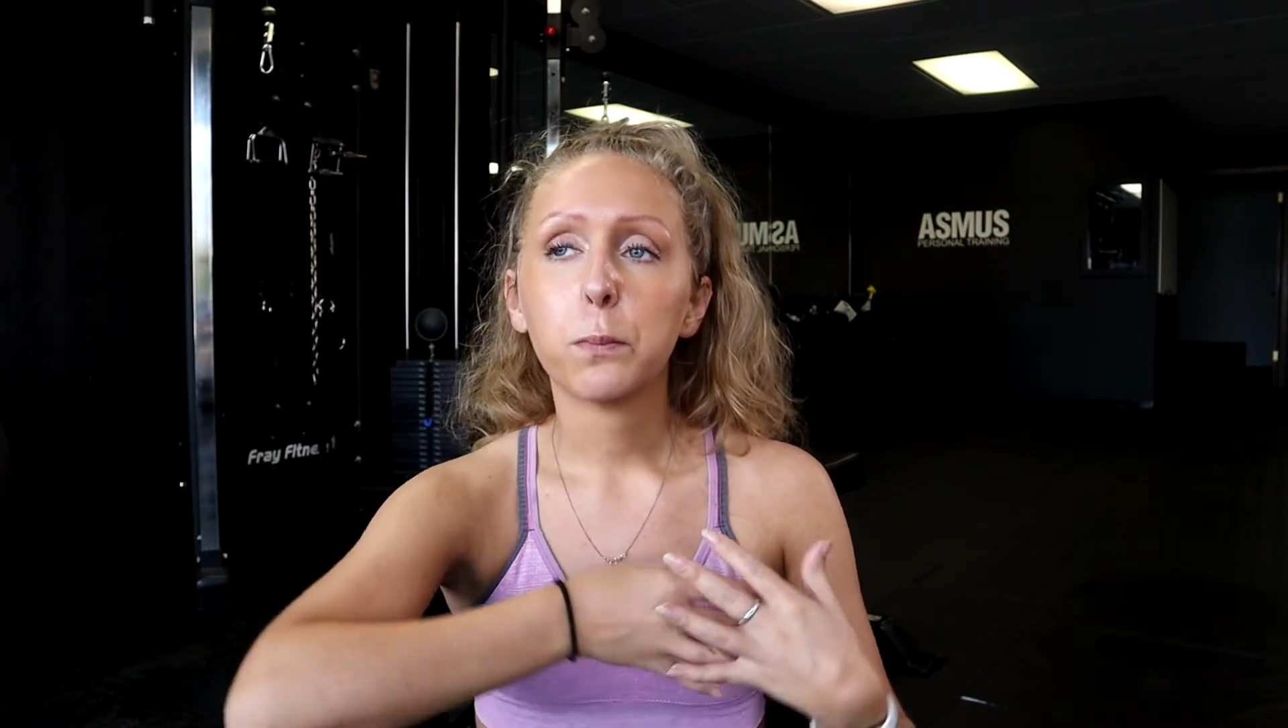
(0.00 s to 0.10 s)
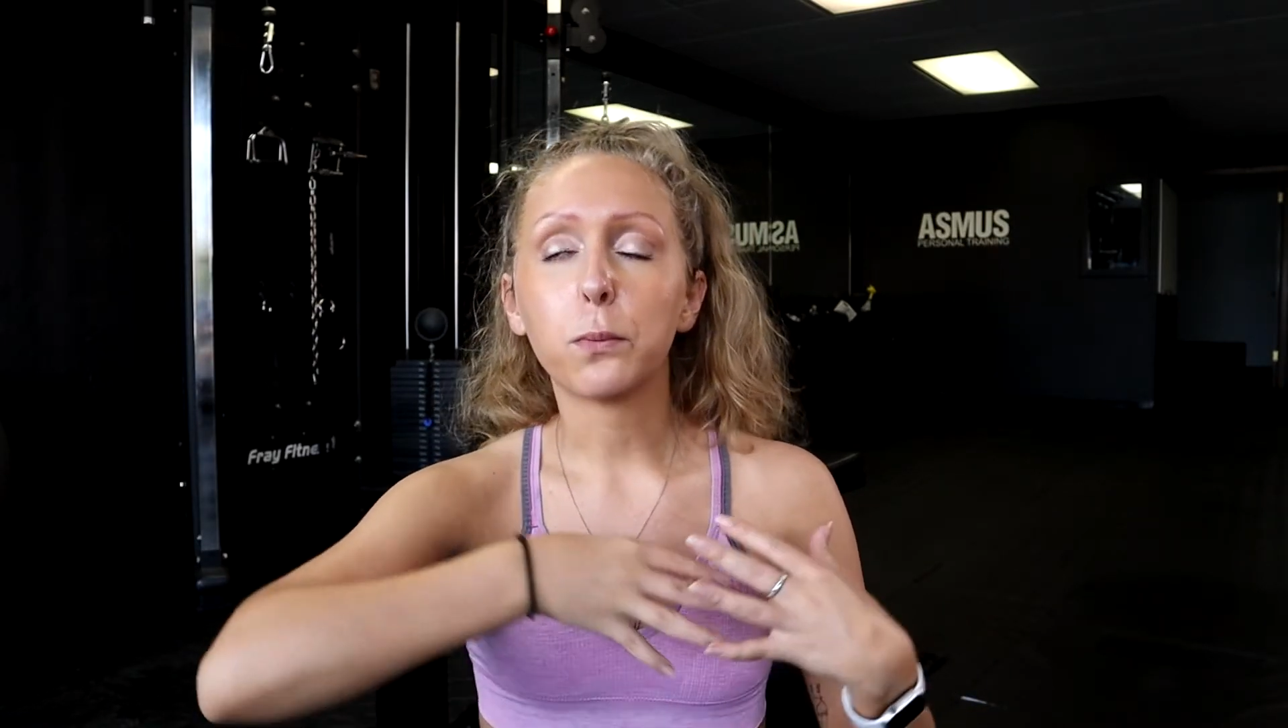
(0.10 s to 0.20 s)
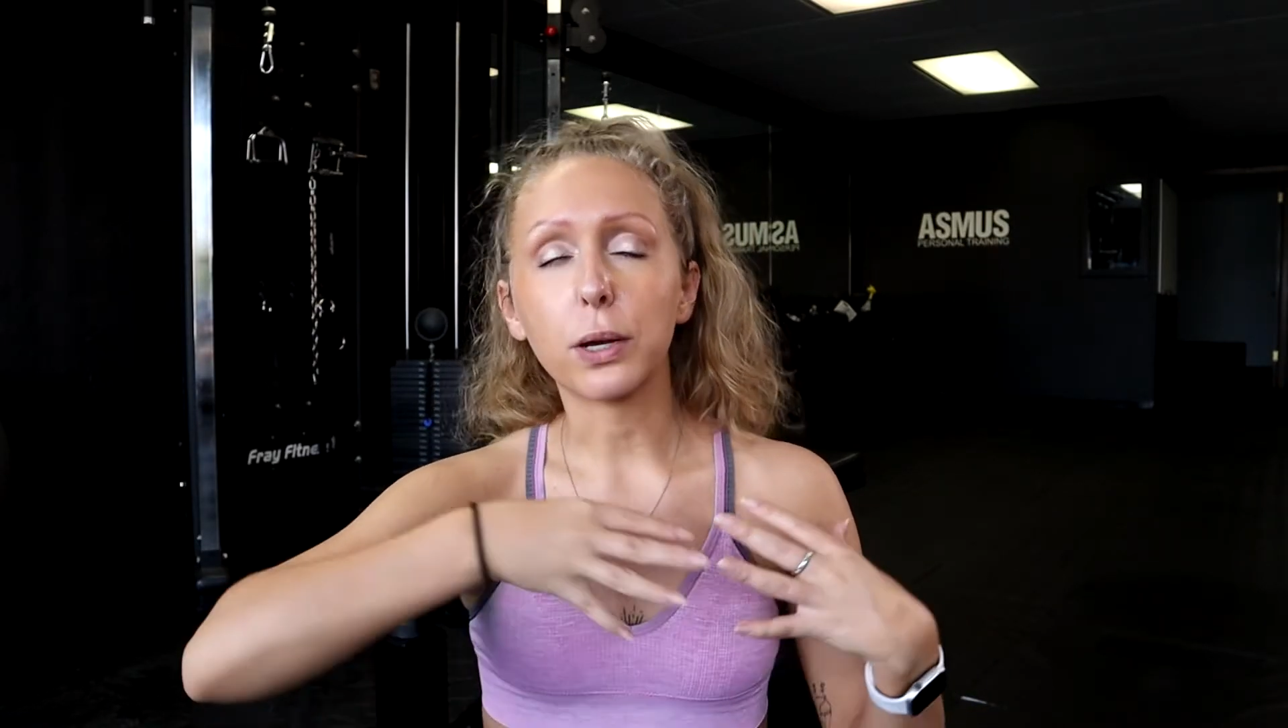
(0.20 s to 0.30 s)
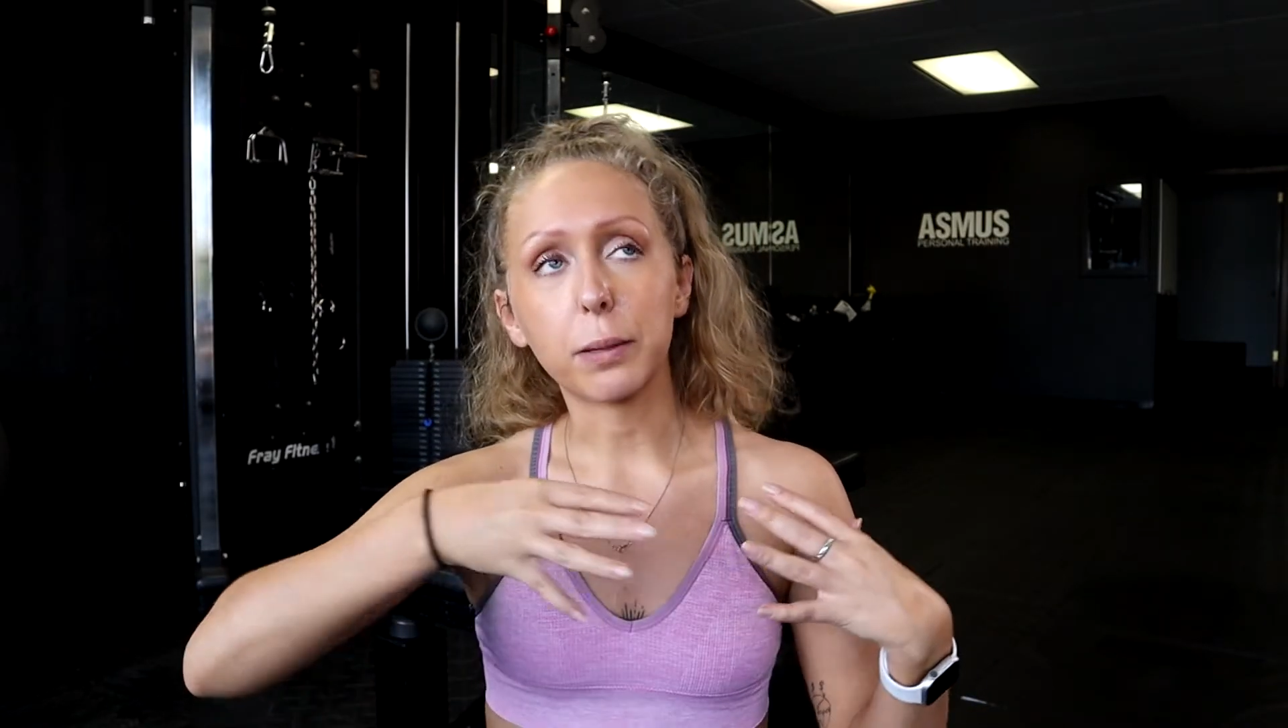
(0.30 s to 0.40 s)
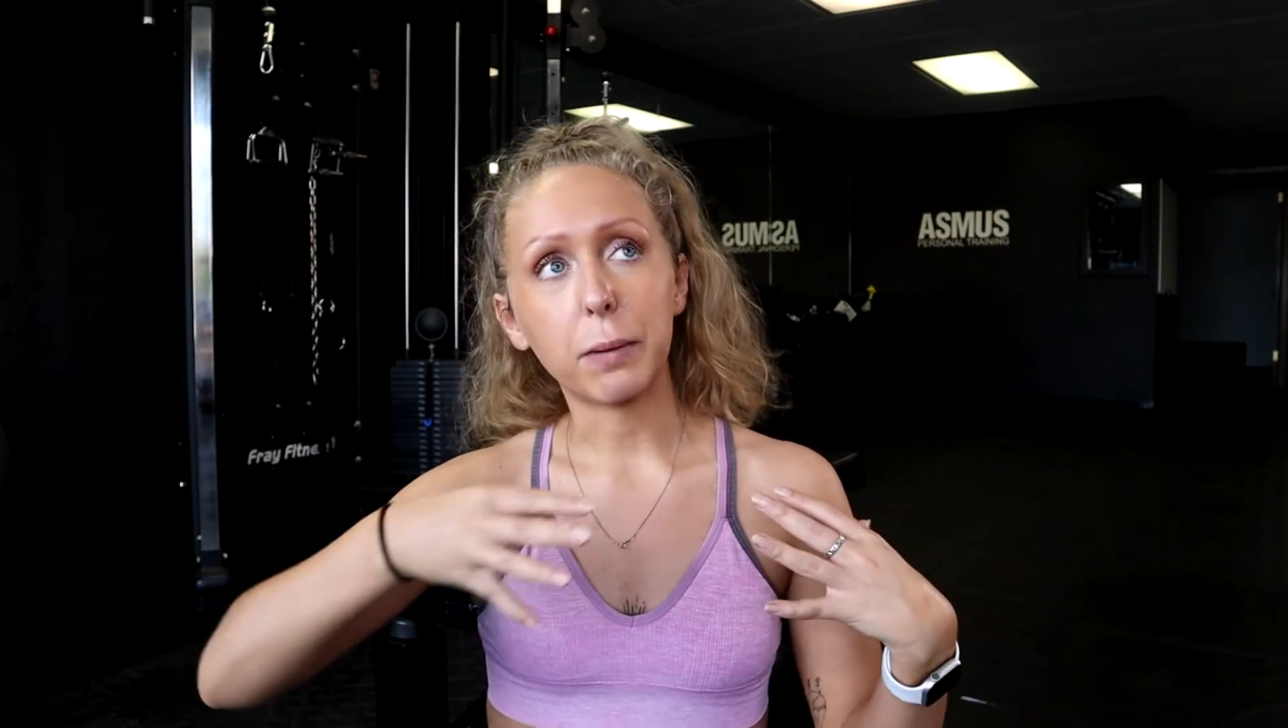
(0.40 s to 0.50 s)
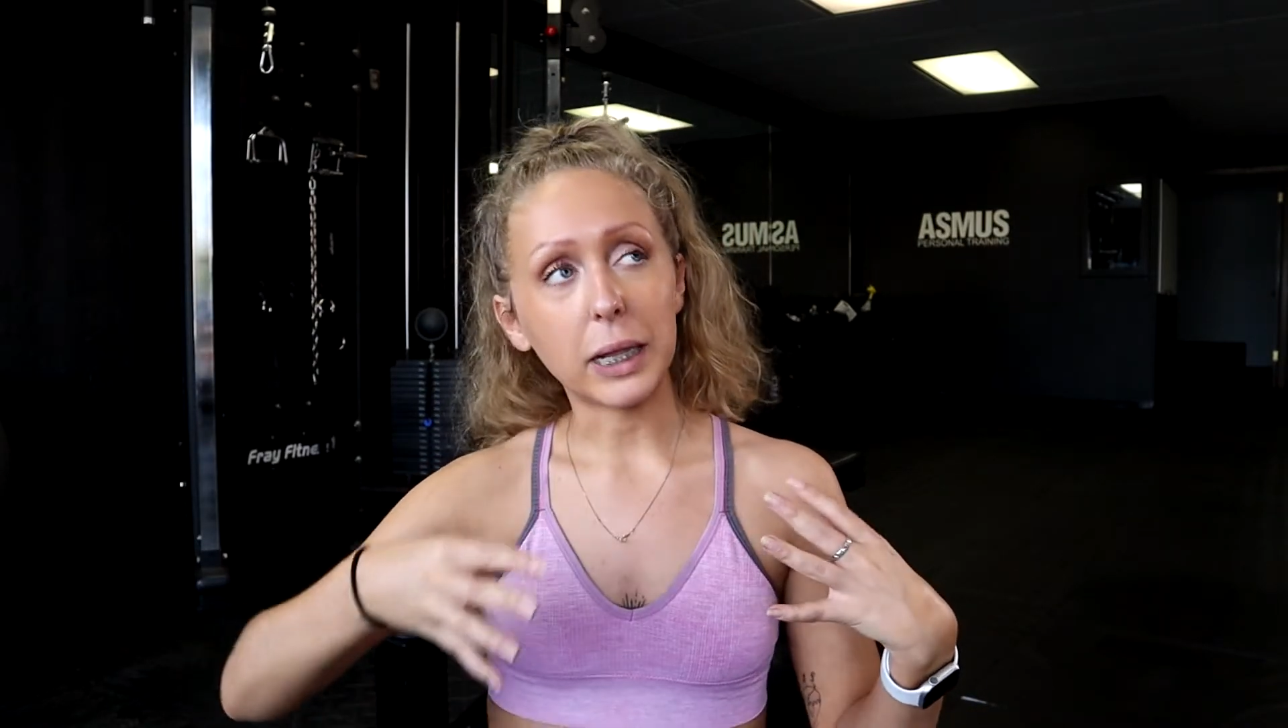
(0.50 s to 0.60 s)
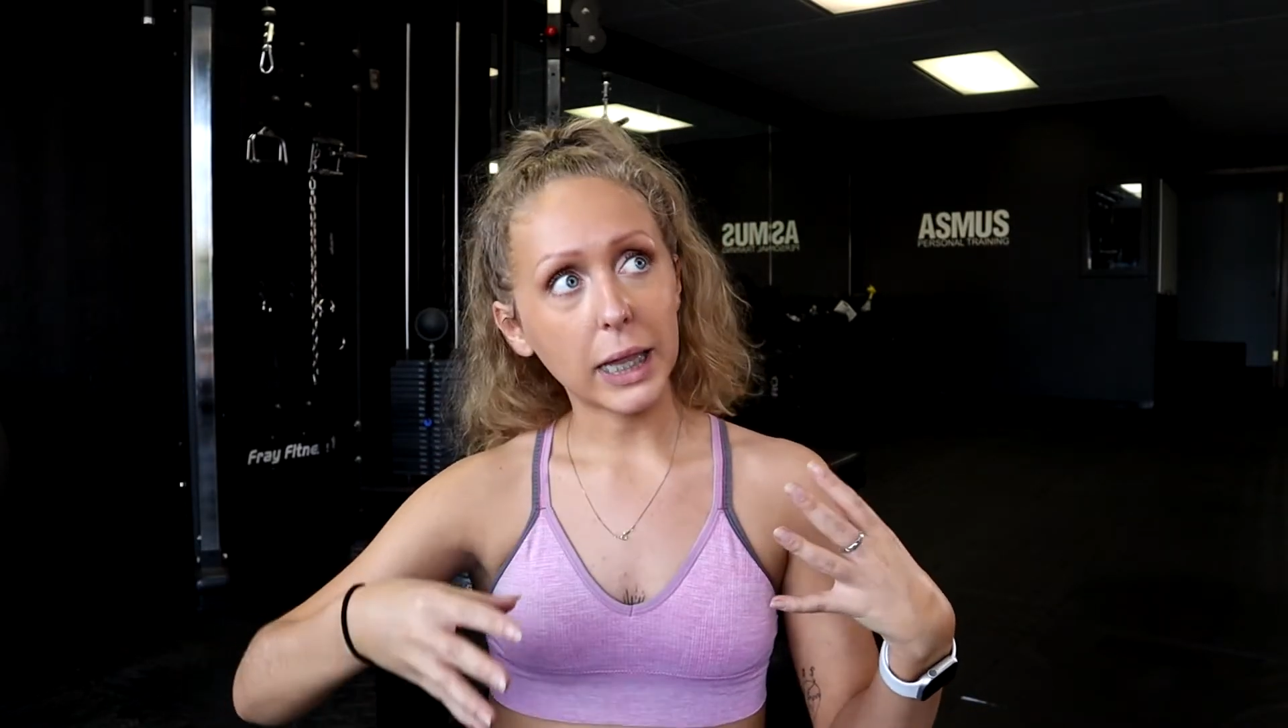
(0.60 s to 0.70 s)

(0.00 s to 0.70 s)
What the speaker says: more than my